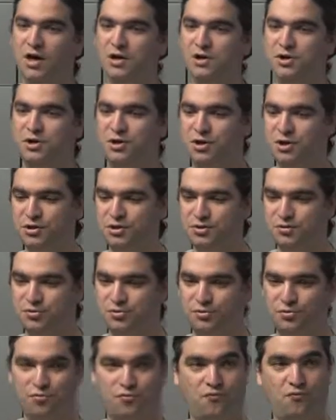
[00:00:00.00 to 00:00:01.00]
You can
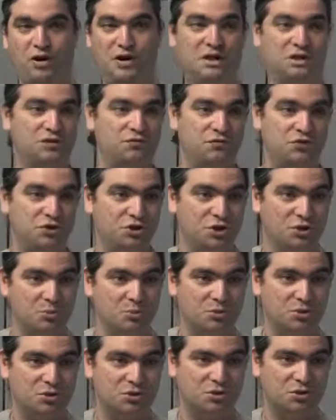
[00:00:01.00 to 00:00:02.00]
do registry
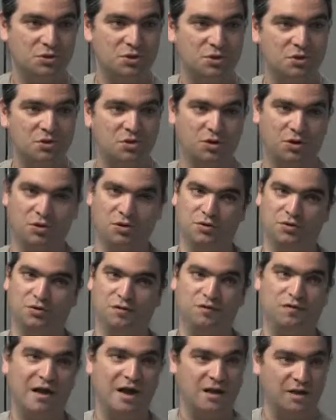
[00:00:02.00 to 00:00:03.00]
shims, you can do
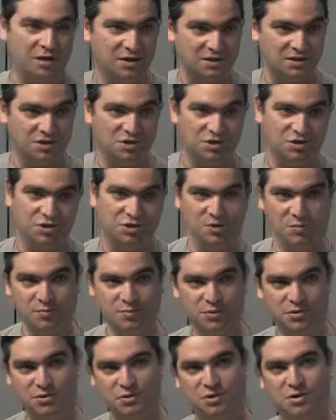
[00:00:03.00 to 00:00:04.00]
file access
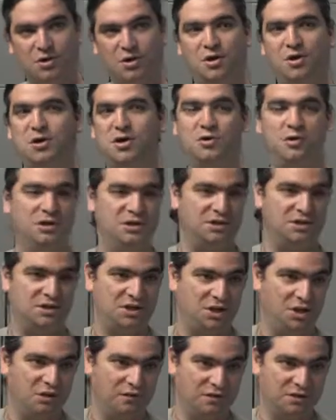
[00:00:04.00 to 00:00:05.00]
shims,
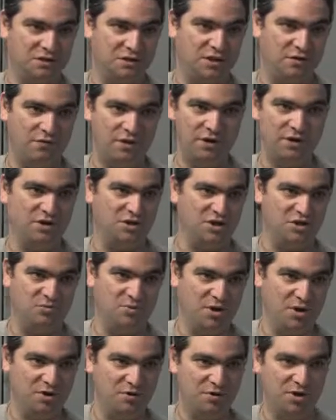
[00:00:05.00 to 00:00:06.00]
UAC obviously run as
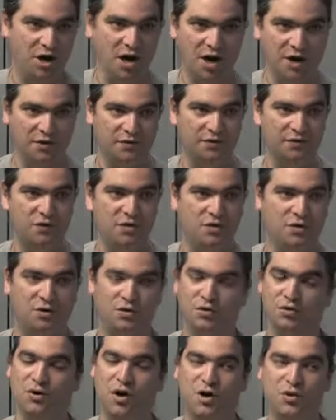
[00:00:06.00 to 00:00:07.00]
admin or not. You
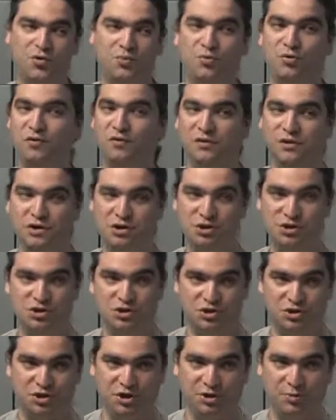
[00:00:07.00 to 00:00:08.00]
can do other privileges
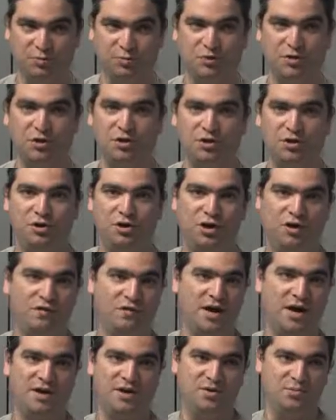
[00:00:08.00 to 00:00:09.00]
shim, you have
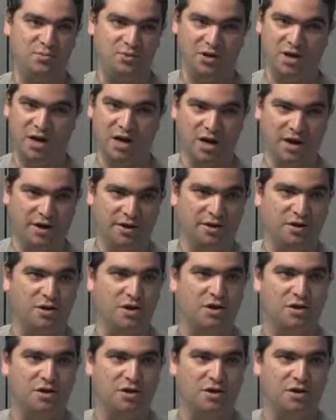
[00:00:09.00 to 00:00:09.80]
a high DPI.